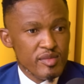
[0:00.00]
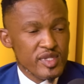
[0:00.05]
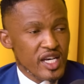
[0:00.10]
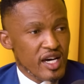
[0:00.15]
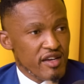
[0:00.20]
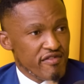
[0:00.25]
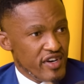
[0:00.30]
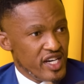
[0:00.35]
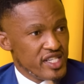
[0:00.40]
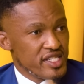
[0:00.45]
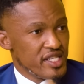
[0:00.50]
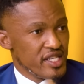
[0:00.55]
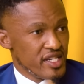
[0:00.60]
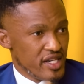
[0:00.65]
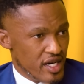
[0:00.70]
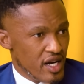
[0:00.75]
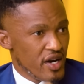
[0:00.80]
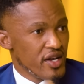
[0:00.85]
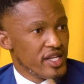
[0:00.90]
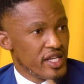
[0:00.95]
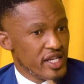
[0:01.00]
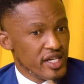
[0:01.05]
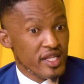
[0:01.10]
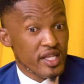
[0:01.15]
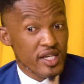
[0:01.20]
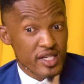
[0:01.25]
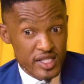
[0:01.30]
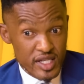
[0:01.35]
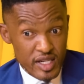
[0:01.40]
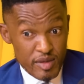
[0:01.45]
are advancing. Currently,
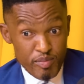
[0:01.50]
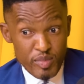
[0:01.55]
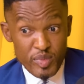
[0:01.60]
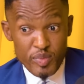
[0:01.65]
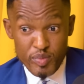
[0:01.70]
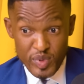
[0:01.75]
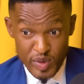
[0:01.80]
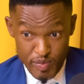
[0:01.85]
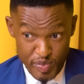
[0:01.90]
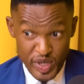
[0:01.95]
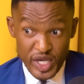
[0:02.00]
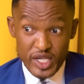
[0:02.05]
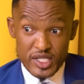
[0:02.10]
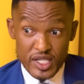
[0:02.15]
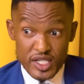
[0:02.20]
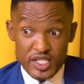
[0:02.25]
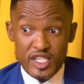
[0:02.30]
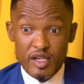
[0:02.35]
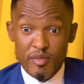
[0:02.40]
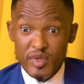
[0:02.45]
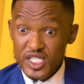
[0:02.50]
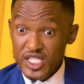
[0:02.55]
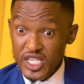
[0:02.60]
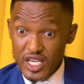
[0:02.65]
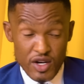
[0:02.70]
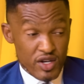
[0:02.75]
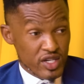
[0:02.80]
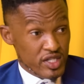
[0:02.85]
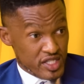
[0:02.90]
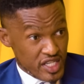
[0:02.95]
there's a big system is
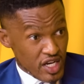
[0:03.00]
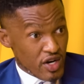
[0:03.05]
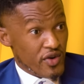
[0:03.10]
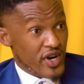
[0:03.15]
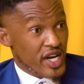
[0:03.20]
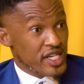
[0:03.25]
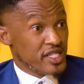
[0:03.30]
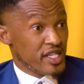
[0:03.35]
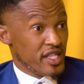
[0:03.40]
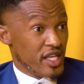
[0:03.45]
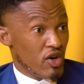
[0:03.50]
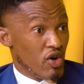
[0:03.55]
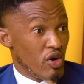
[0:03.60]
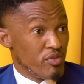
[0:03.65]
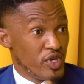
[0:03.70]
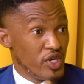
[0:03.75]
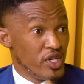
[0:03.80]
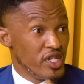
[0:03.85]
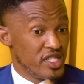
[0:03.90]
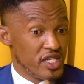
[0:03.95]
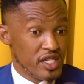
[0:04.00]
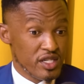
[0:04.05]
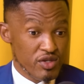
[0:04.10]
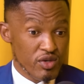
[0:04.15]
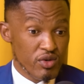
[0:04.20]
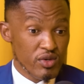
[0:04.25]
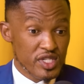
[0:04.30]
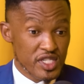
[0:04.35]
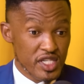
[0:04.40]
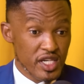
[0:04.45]
terrorizing the communities. You
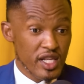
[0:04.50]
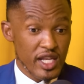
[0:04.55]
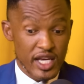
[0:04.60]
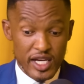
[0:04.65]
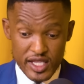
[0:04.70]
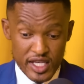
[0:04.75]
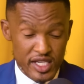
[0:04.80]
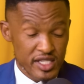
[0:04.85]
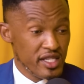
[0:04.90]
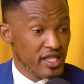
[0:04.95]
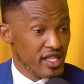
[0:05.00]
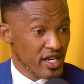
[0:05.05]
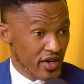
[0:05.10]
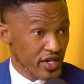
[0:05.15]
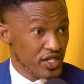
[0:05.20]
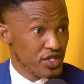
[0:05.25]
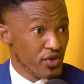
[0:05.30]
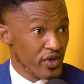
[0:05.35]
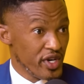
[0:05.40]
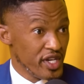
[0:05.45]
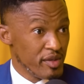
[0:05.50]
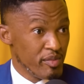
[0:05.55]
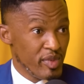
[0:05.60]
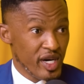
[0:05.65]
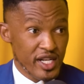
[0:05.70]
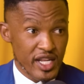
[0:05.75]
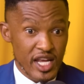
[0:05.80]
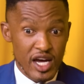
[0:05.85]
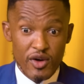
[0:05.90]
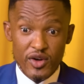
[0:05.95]
could sit like this in the restaurant,
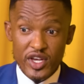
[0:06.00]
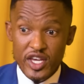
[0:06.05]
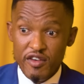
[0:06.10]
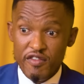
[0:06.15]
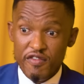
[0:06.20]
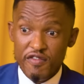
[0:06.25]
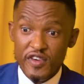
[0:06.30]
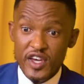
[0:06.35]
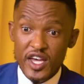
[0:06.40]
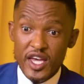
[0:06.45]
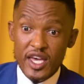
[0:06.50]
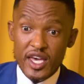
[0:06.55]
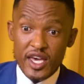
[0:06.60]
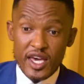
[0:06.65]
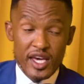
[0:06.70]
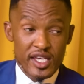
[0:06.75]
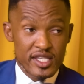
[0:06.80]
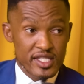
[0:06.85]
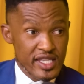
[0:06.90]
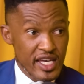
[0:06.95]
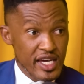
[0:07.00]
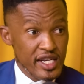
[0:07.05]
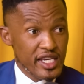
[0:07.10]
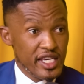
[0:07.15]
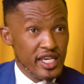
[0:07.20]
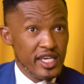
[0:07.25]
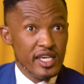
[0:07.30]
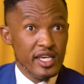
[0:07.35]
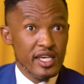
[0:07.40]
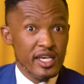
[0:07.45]
but now if it's that
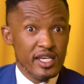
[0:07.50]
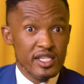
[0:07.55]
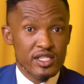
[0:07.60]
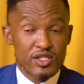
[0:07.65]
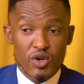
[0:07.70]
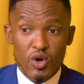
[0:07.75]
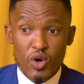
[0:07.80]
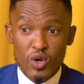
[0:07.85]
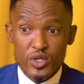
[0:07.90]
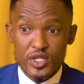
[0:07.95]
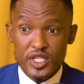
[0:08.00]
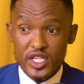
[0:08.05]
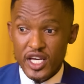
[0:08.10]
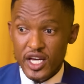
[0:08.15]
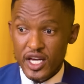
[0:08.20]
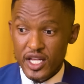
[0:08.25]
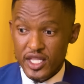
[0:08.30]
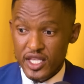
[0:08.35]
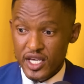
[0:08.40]
key, it's called the